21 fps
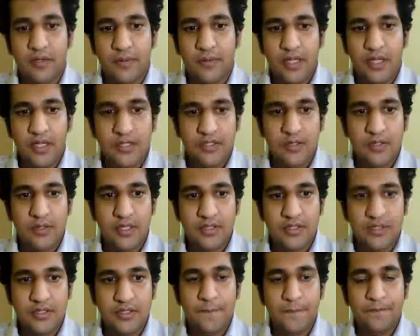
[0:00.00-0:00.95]
Okay, so
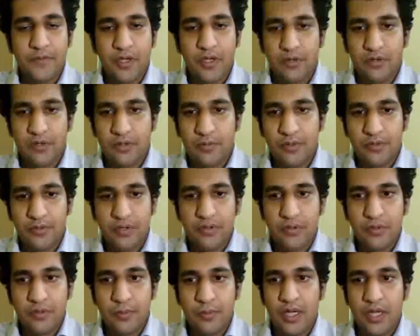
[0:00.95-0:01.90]
it's contributed
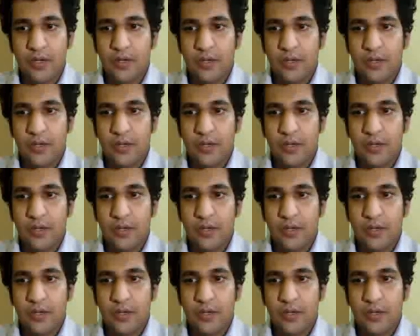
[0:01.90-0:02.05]
to by